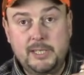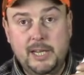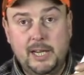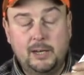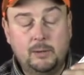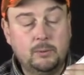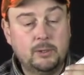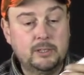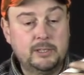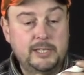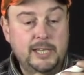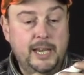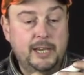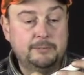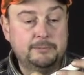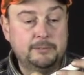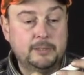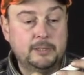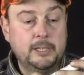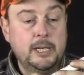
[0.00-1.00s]
Not worth
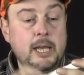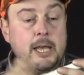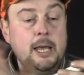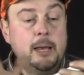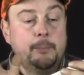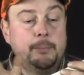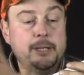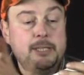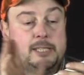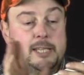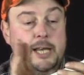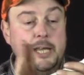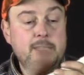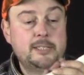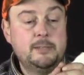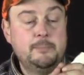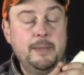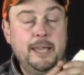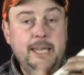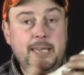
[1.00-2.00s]
the effort. But
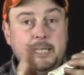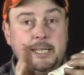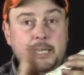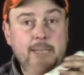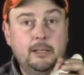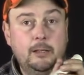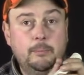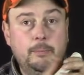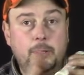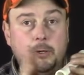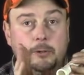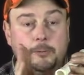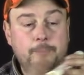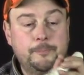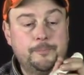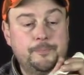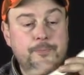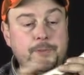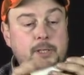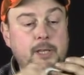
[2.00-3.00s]
to make an
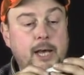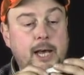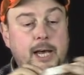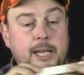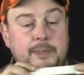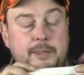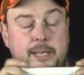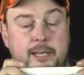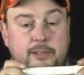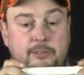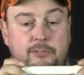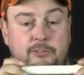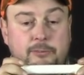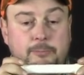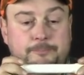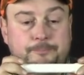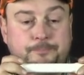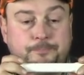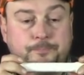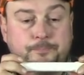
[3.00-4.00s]
elbow on
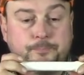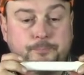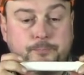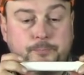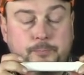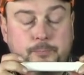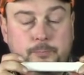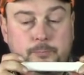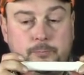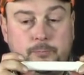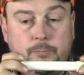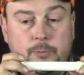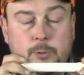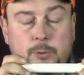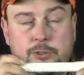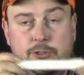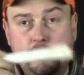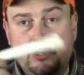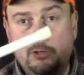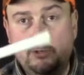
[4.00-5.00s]
this,
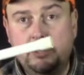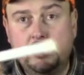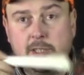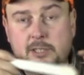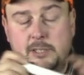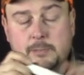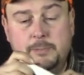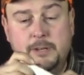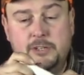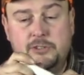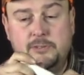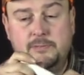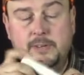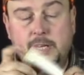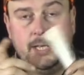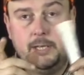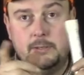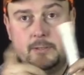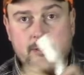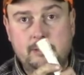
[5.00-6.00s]
what you do, and there's a bunch
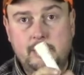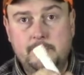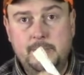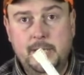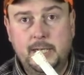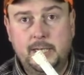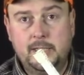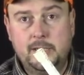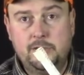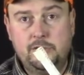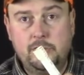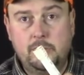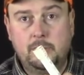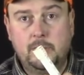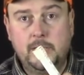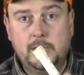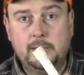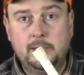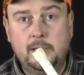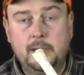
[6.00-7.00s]
of videos, so I'm not going to
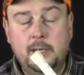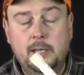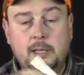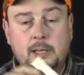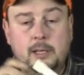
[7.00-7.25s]
show it.